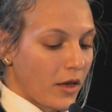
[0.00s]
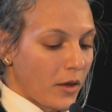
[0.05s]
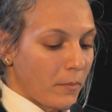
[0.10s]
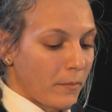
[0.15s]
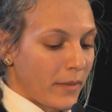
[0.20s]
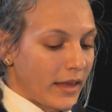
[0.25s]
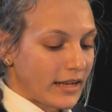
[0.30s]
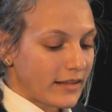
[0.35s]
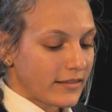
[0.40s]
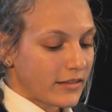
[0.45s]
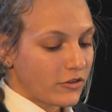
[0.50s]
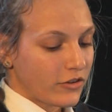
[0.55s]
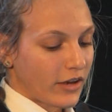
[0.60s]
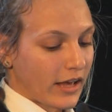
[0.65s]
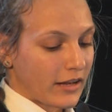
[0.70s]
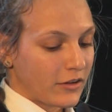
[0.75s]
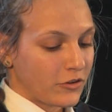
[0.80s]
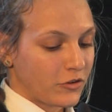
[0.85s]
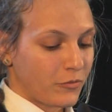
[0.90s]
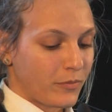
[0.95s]
Meeting the
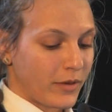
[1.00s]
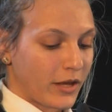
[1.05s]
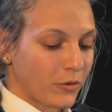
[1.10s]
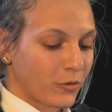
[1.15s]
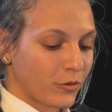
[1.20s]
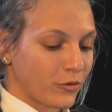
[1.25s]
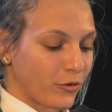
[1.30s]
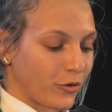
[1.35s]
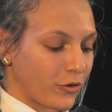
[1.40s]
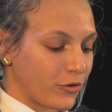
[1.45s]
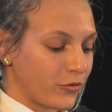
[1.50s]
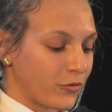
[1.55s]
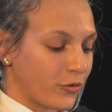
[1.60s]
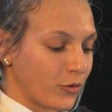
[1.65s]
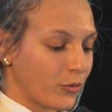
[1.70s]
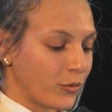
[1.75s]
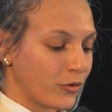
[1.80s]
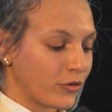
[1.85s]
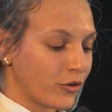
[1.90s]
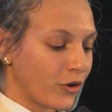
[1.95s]
challenge of being
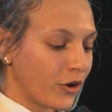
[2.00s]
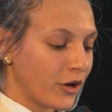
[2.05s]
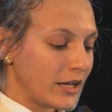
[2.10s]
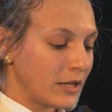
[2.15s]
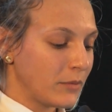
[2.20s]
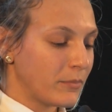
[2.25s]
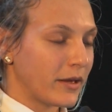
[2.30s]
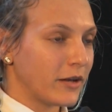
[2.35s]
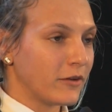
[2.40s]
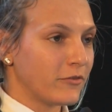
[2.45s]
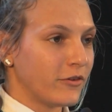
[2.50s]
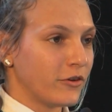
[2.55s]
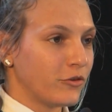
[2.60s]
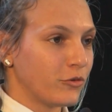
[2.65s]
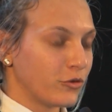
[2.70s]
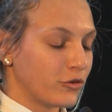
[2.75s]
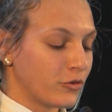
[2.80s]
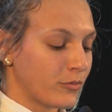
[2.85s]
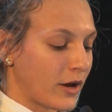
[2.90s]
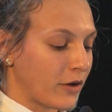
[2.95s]
resourceful was not only
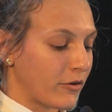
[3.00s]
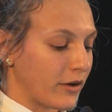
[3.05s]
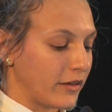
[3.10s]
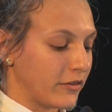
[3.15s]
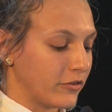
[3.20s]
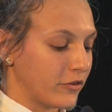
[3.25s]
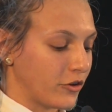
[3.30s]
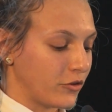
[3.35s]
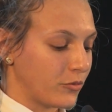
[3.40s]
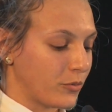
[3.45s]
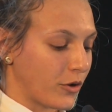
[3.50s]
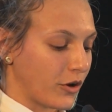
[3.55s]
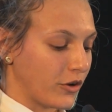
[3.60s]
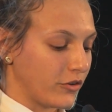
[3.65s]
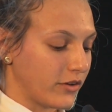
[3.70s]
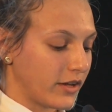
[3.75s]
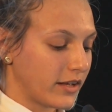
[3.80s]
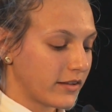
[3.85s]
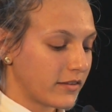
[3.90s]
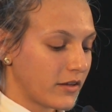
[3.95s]
beneficial to my research
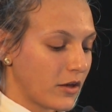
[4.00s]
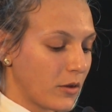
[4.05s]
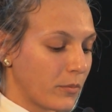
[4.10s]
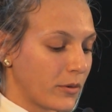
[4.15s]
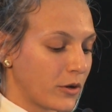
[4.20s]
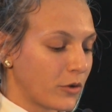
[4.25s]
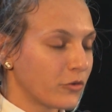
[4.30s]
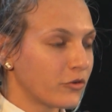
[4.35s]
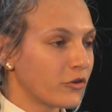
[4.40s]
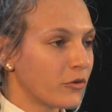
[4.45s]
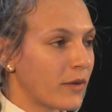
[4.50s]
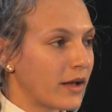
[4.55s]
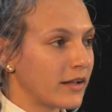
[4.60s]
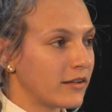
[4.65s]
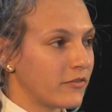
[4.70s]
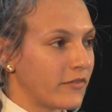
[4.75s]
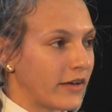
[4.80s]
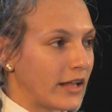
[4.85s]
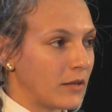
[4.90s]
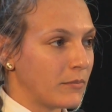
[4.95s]
project, but also my
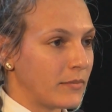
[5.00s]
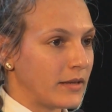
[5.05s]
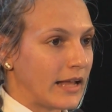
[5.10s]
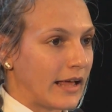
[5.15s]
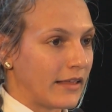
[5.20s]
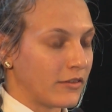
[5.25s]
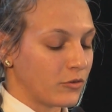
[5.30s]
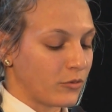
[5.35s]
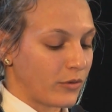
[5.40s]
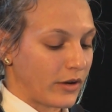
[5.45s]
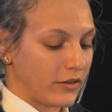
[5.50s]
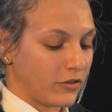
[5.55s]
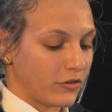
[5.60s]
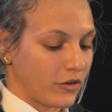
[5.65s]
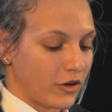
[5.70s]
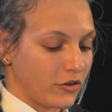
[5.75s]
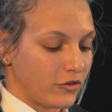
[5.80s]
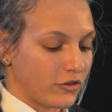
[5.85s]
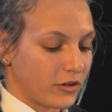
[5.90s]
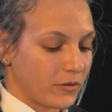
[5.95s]
development as a
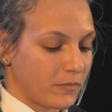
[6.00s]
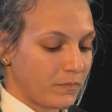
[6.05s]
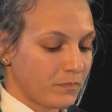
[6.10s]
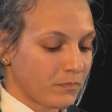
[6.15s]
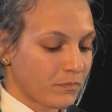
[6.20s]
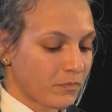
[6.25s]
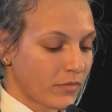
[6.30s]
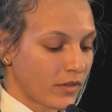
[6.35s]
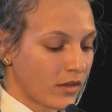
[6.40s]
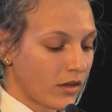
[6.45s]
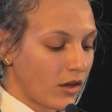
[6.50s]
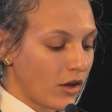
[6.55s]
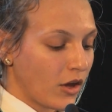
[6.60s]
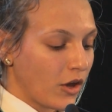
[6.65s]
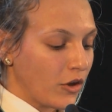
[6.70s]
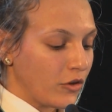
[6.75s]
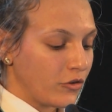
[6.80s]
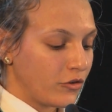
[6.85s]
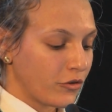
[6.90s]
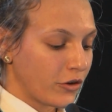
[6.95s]
researcher.
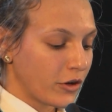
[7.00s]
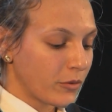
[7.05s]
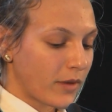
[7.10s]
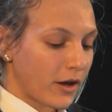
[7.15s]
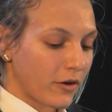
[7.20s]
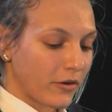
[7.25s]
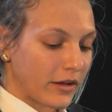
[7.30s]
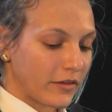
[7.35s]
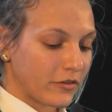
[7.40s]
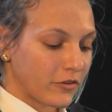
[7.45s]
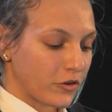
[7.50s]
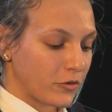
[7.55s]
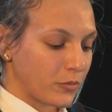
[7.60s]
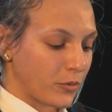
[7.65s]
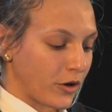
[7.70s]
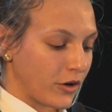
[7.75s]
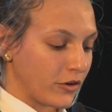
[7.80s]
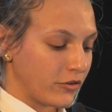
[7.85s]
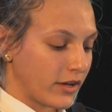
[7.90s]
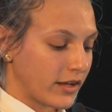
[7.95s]
During my research
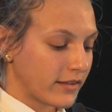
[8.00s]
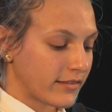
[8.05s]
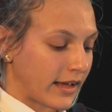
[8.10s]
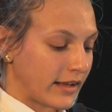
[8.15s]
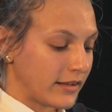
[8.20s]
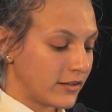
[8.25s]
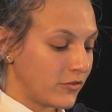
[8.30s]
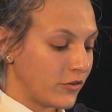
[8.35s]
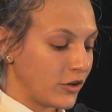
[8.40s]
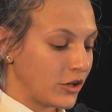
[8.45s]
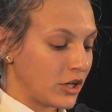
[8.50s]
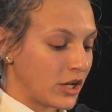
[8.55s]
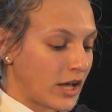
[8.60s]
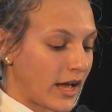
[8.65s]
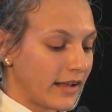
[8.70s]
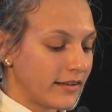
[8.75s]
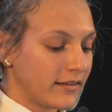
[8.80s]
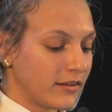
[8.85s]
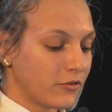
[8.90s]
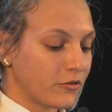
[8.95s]
project, I interviewed
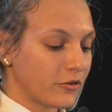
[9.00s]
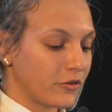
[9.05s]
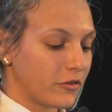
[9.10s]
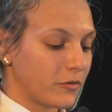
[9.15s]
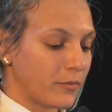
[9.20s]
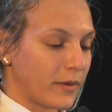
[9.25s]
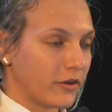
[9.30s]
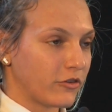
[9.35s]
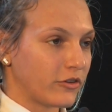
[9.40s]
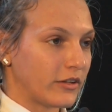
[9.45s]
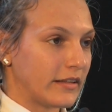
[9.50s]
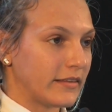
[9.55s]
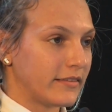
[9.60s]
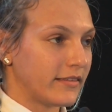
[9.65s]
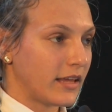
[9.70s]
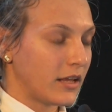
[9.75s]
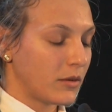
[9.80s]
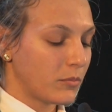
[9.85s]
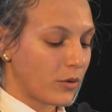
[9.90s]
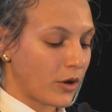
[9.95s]
9 different specialists
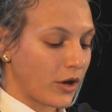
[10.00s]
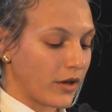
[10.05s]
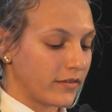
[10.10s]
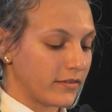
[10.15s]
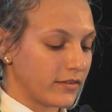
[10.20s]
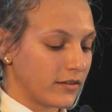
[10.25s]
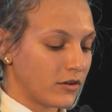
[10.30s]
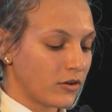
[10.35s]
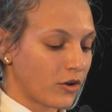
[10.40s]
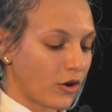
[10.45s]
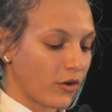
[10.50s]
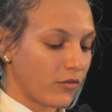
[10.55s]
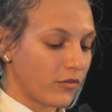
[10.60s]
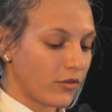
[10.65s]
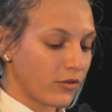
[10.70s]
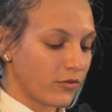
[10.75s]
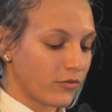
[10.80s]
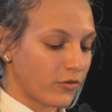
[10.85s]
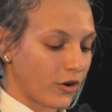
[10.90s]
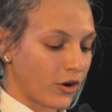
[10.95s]
in person, over
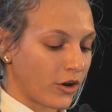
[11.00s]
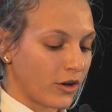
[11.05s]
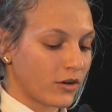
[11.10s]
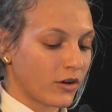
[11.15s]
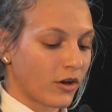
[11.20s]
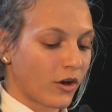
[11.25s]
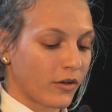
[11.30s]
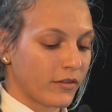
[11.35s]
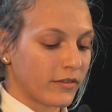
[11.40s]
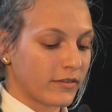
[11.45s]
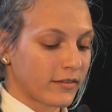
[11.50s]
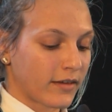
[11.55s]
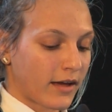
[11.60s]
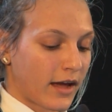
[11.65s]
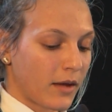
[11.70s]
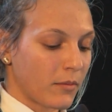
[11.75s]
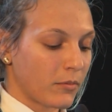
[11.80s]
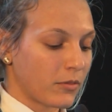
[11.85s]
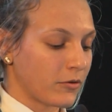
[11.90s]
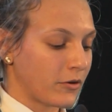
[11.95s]
the phone, on
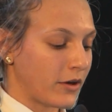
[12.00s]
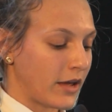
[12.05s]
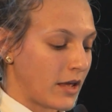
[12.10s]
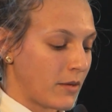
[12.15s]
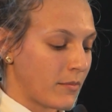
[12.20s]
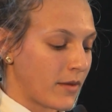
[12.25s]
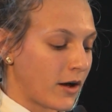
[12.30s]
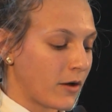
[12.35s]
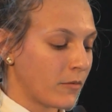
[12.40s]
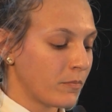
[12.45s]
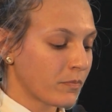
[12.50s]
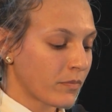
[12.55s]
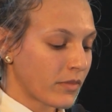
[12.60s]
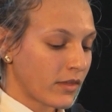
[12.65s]
Skype, through email,